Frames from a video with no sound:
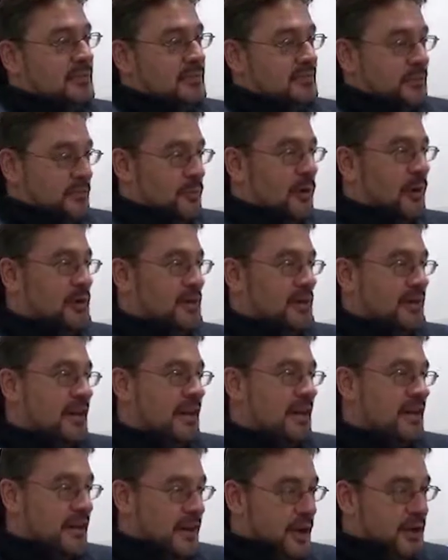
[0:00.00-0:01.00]
but while you're
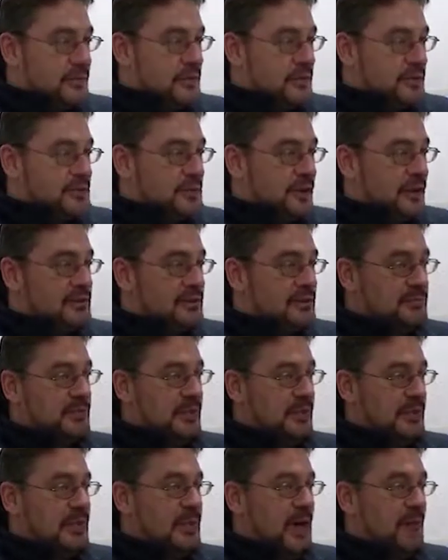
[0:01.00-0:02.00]
there they hope you'll spend some
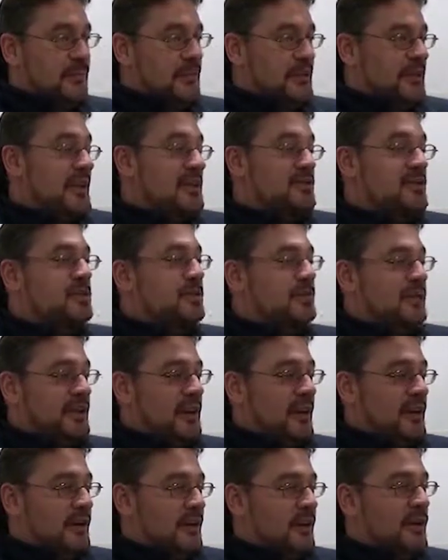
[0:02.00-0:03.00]
money gambling. These are all
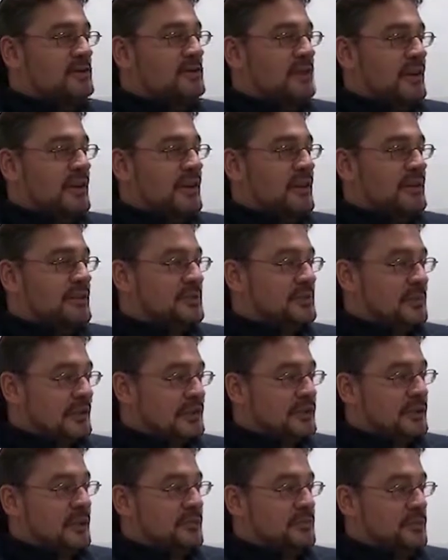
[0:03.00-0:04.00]
kind of lost leaders, but
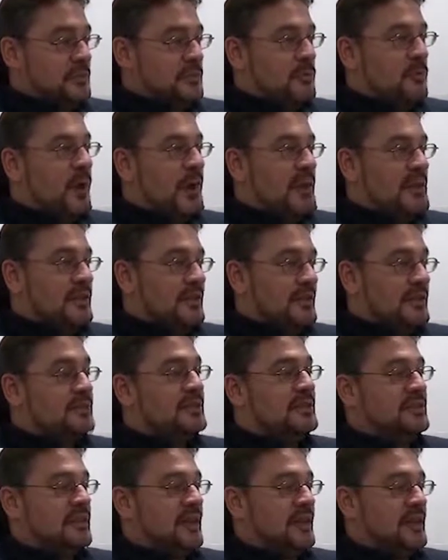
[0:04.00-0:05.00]
in terms of the way that it's
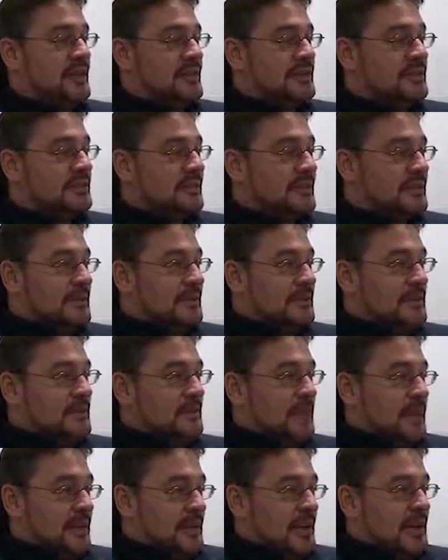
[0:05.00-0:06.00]
designed,
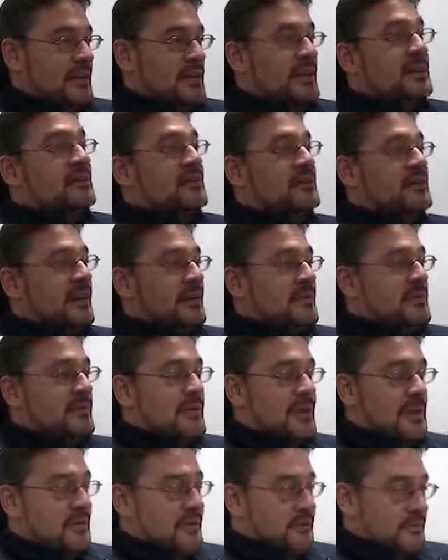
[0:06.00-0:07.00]
okay, these, you know,
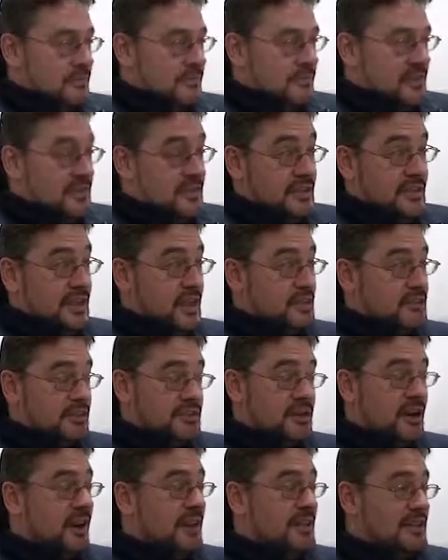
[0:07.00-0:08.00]
casino
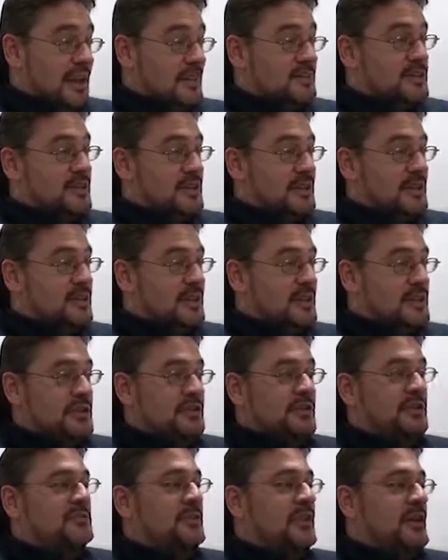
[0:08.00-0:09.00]
design is absolutely
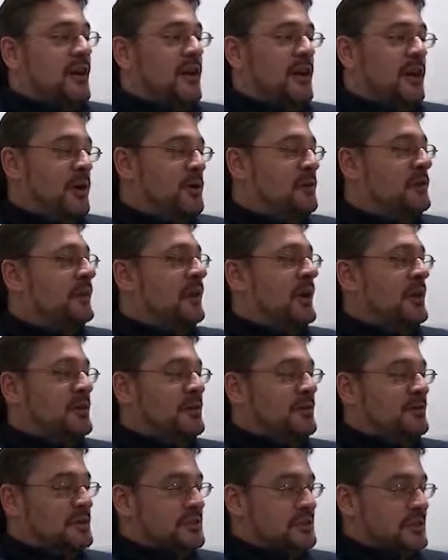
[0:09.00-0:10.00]
critical. There's been a whole
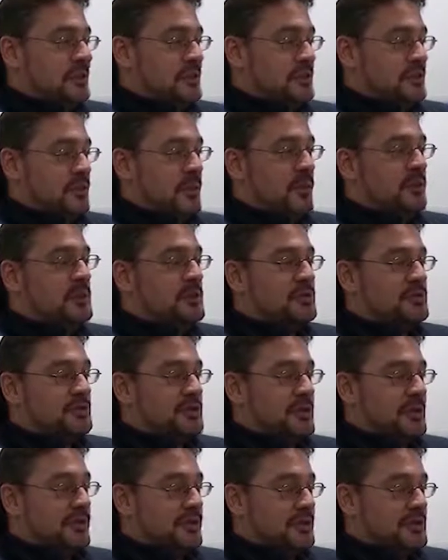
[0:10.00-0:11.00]
load of research on what we call
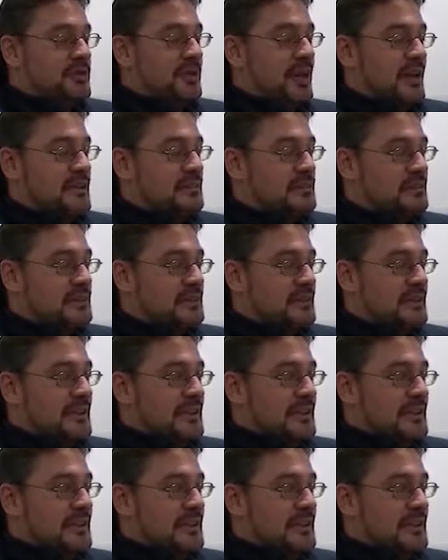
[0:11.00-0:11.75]
service-scapes,